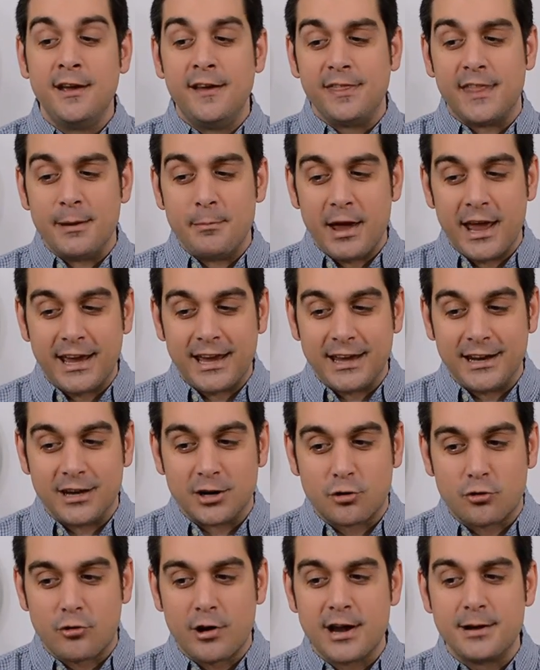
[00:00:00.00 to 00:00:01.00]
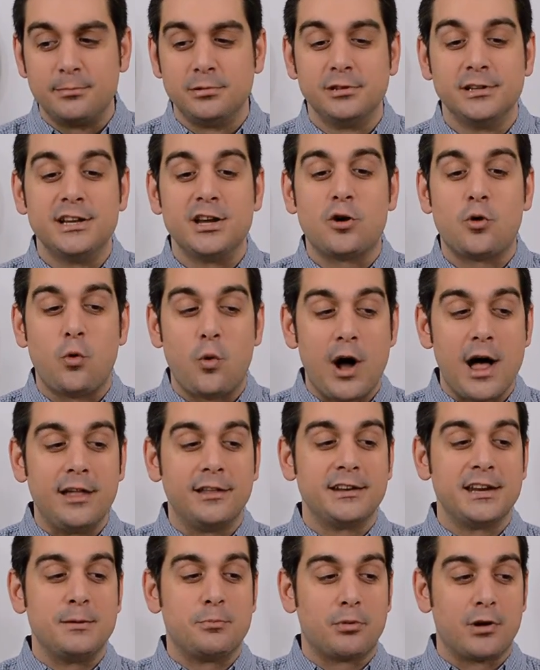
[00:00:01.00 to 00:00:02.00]
They make an incredibly
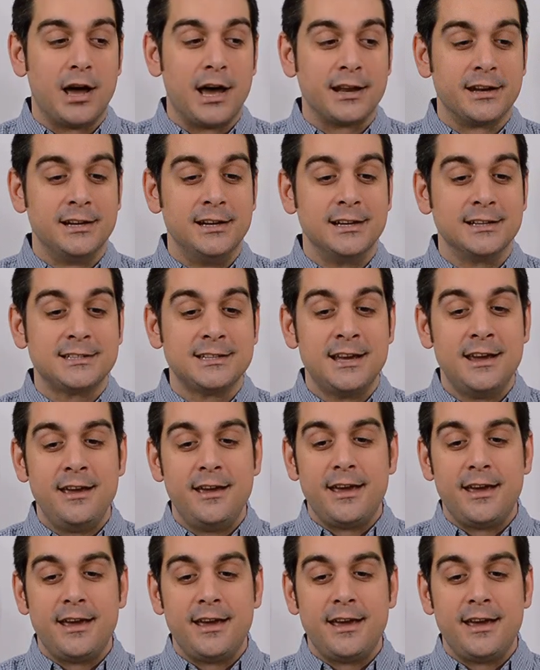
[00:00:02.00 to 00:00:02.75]
quality product.